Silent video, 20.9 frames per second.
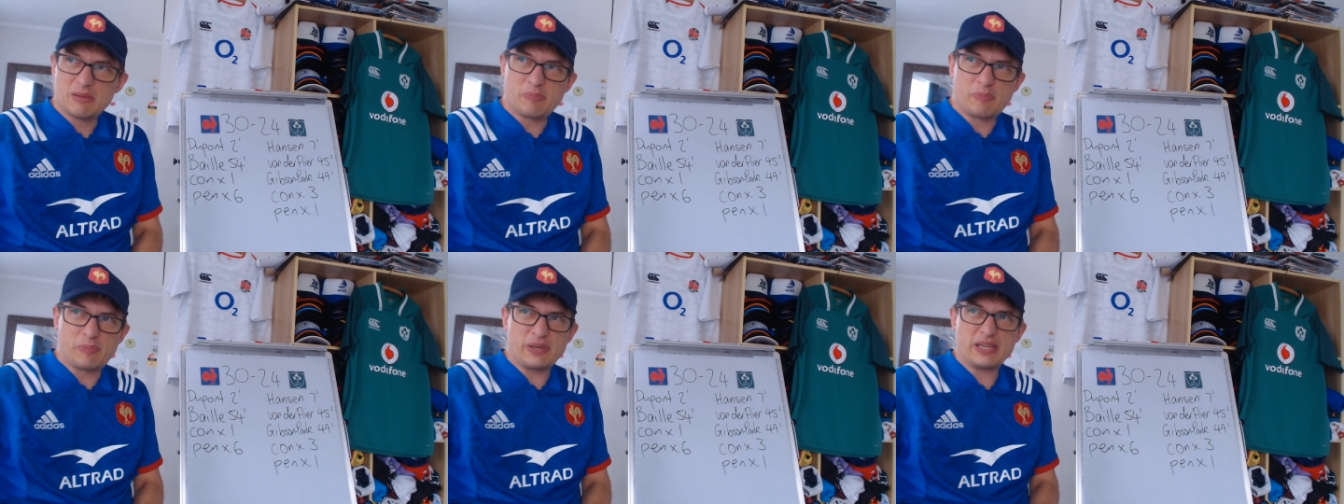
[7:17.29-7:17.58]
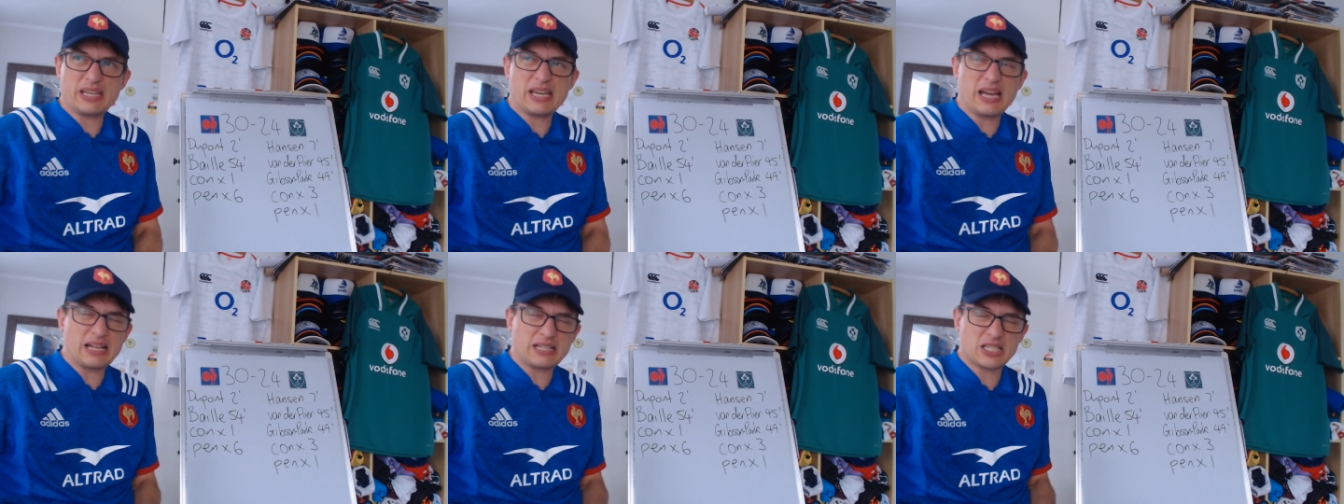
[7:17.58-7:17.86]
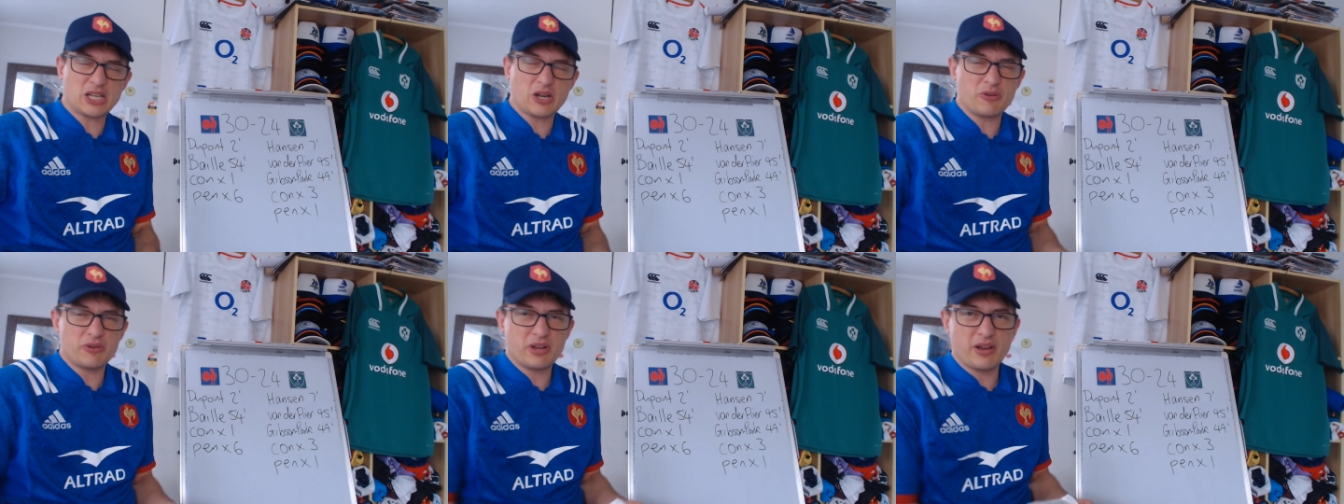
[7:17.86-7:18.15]
Big
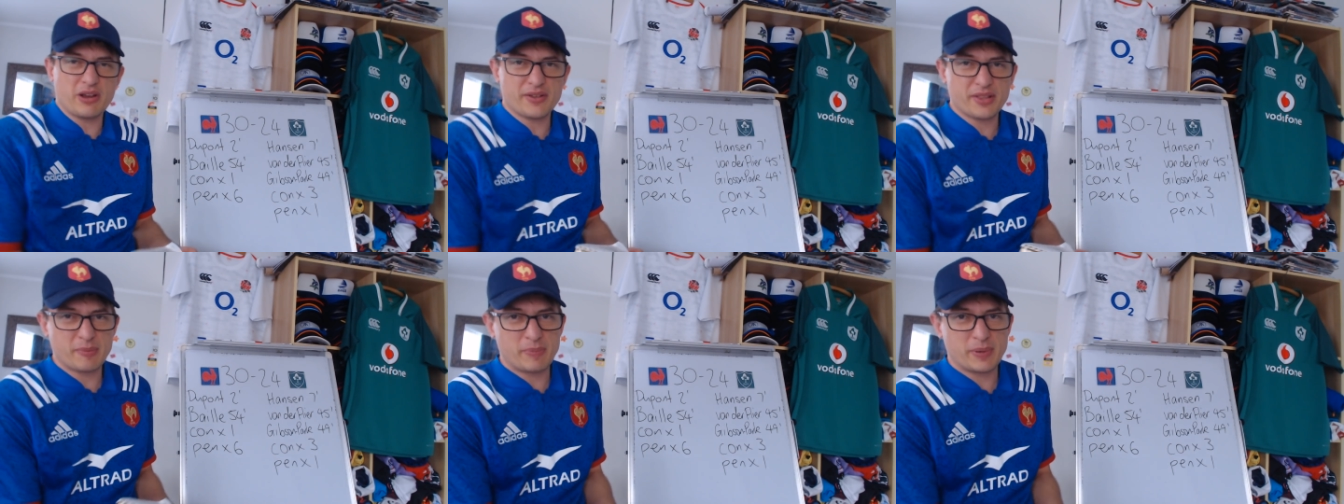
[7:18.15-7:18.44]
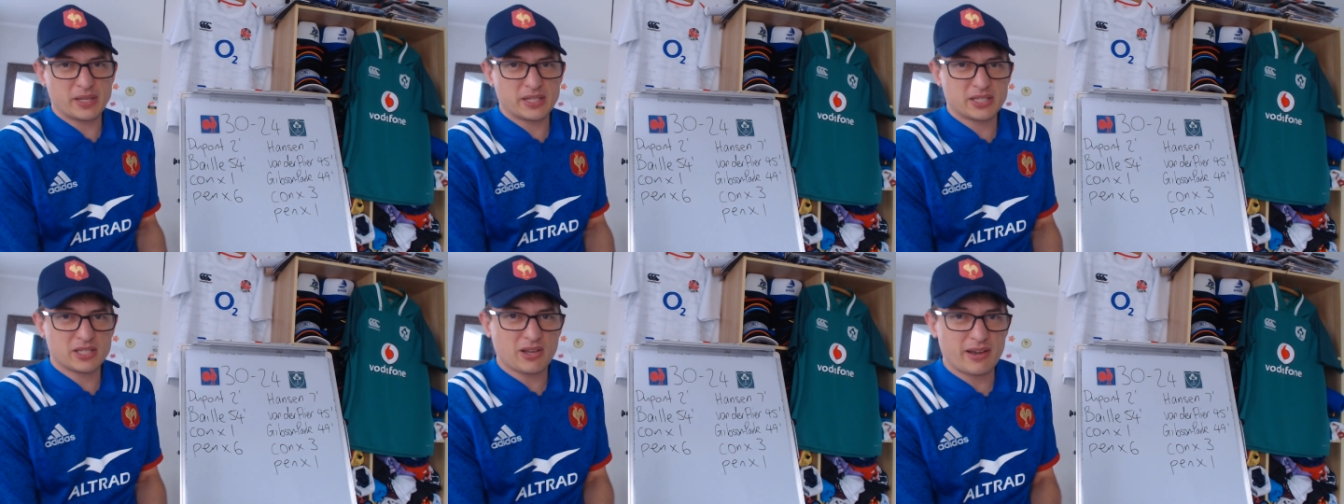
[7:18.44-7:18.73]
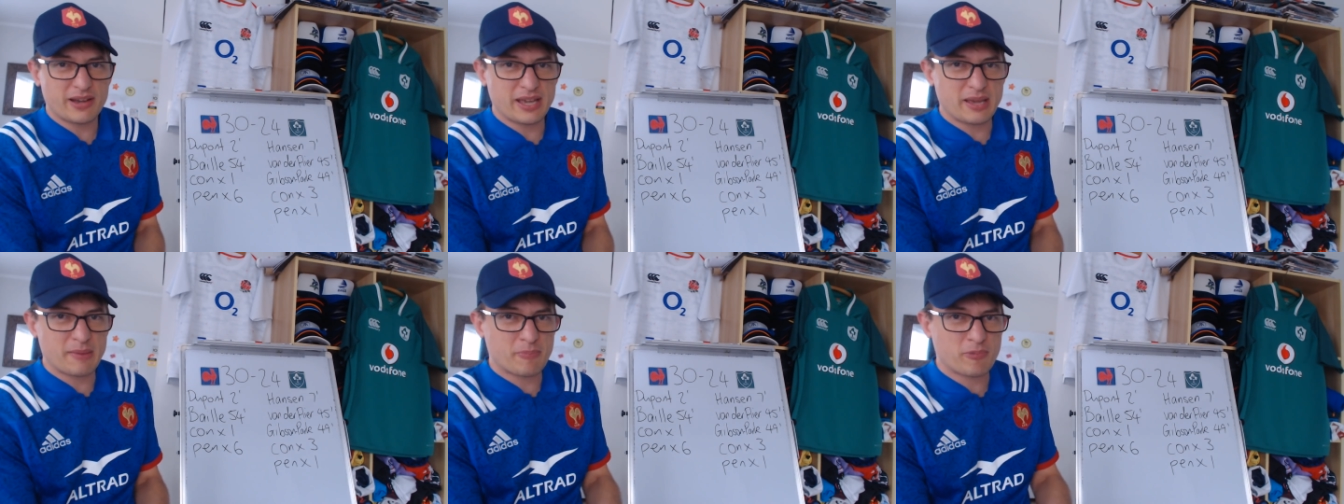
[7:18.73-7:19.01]
Antonio, the big
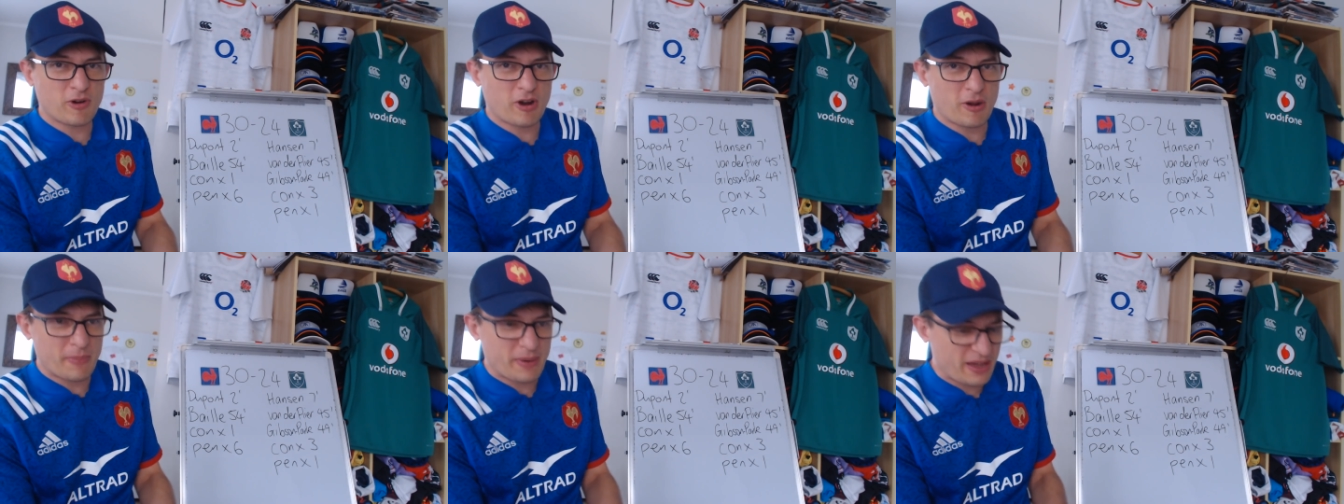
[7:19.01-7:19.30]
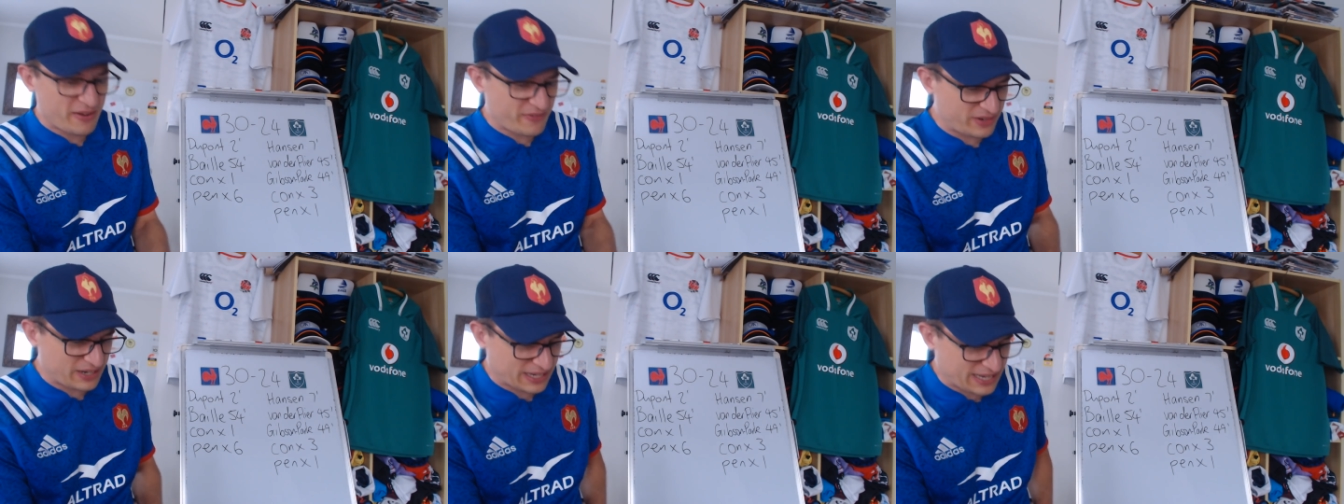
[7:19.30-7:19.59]
tight head prop, having a